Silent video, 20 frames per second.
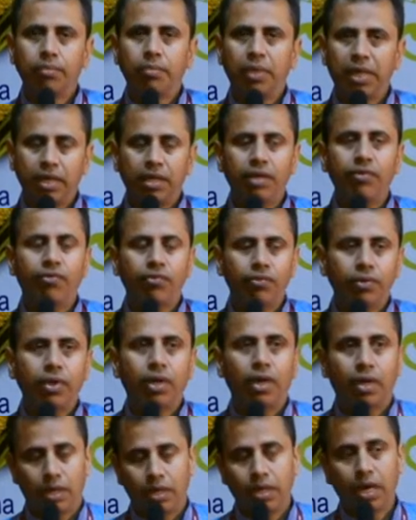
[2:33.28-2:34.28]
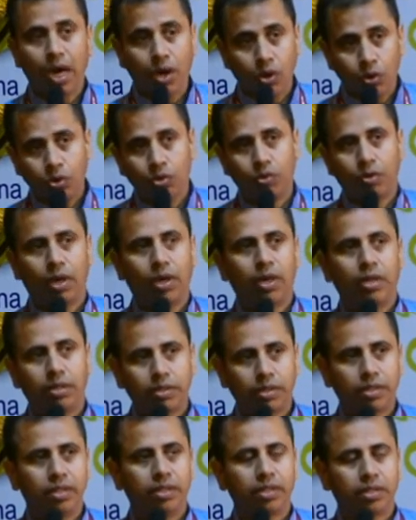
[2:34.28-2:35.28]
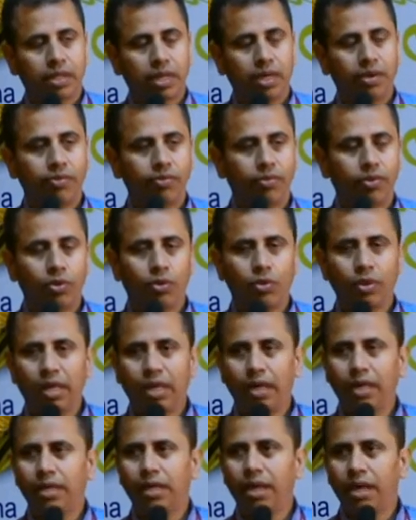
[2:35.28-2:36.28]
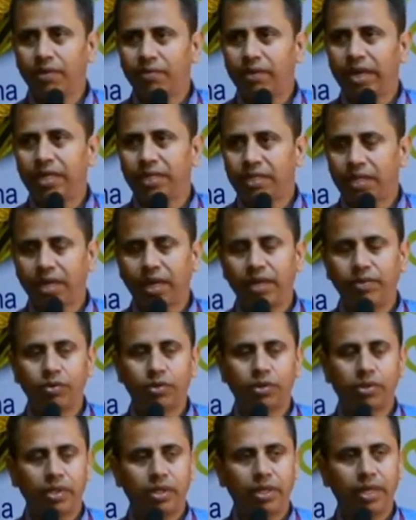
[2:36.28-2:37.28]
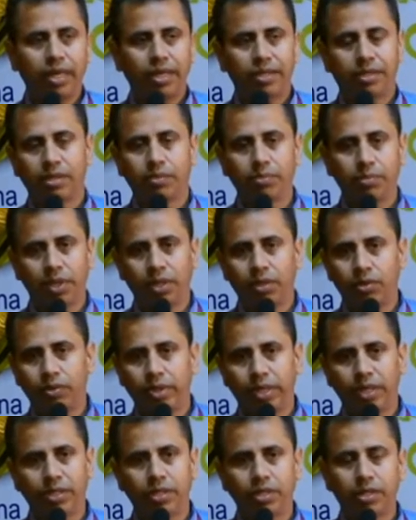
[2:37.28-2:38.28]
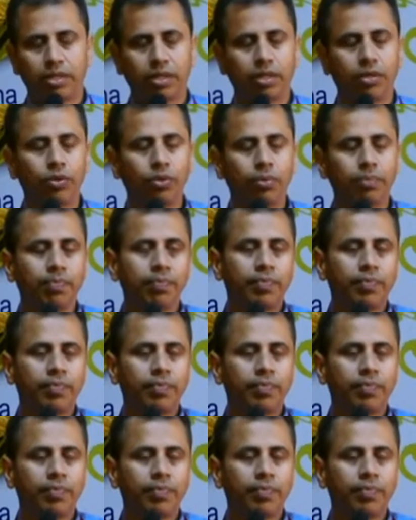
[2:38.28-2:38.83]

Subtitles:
But if now, since I have grown a little wiser, I would say, as compared to 10 years ago,